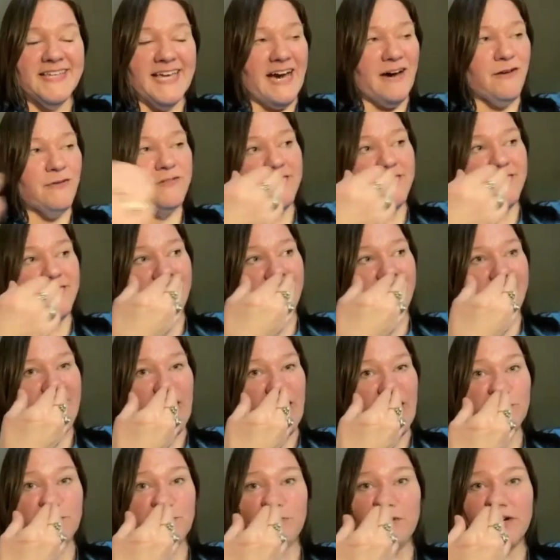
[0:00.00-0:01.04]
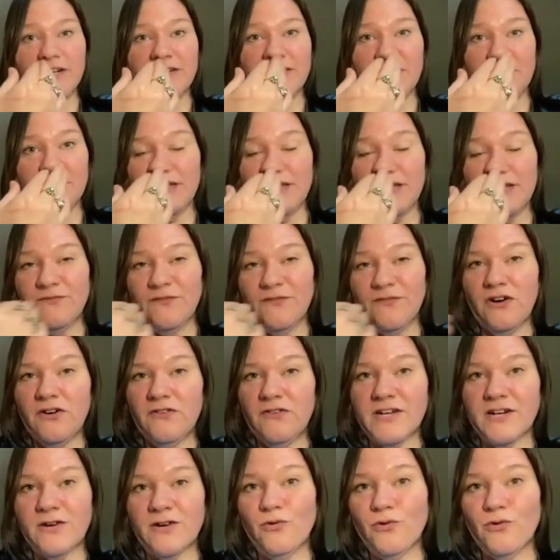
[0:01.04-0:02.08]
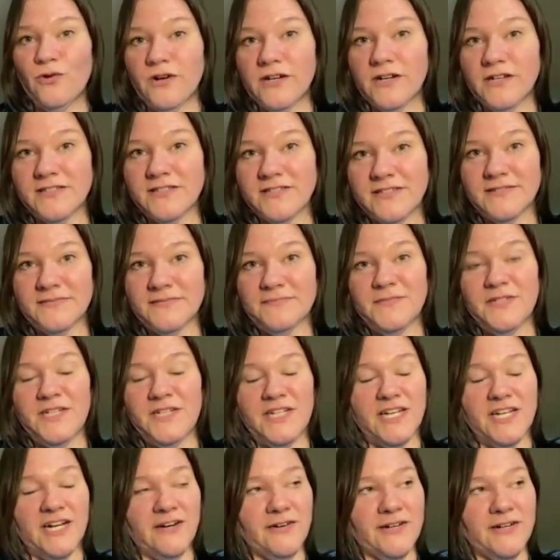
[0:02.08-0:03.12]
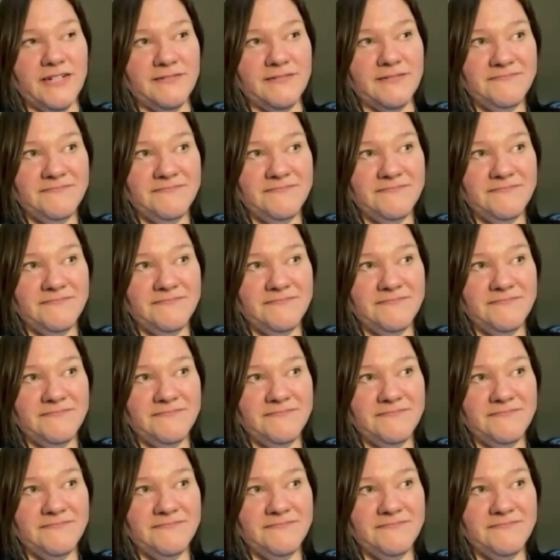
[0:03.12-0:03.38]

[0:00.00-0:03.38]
Yeah, I was pretty deeply involved in chorus, and